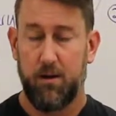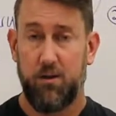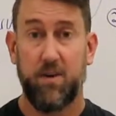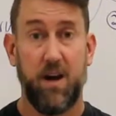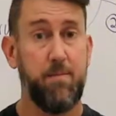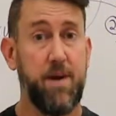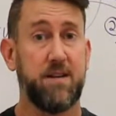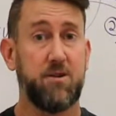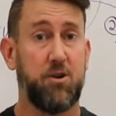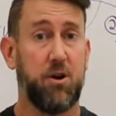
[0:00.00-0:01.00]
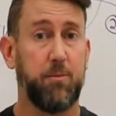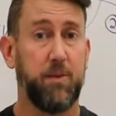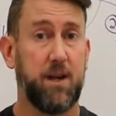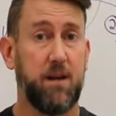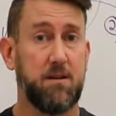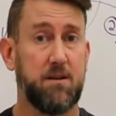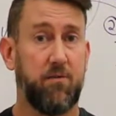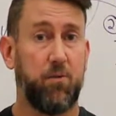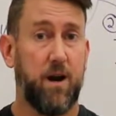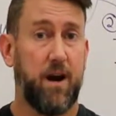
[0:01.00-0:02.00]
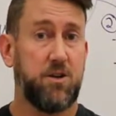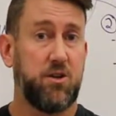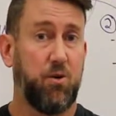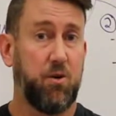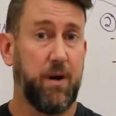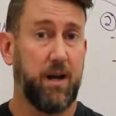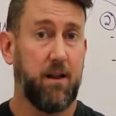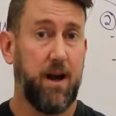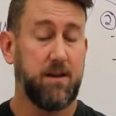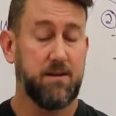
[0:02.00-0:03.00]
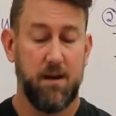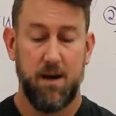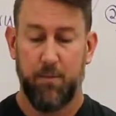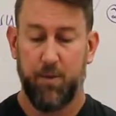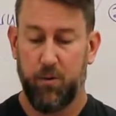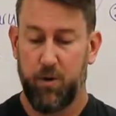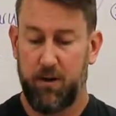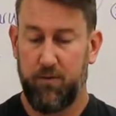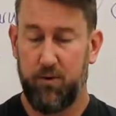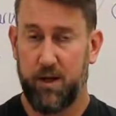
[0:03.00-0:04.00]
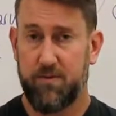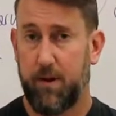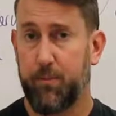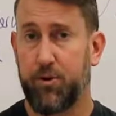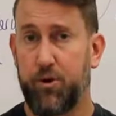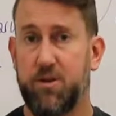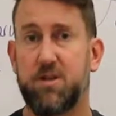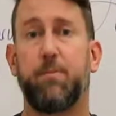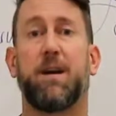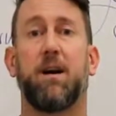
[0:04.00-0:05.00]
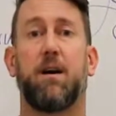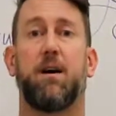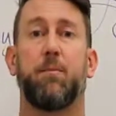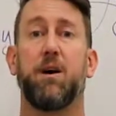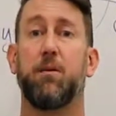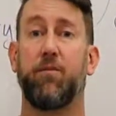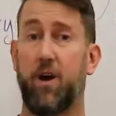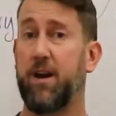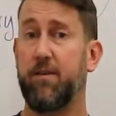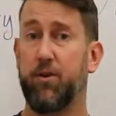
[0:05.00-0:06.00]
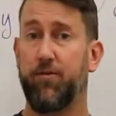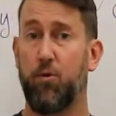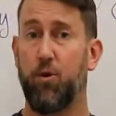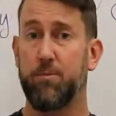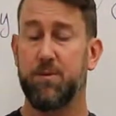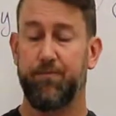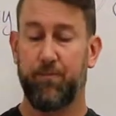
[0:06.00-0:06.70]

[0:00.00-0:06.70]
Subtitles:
You've kind of mastered all the beginnings of what I show in my class, but I want to give you lots of opportunities to make a variety of other forms.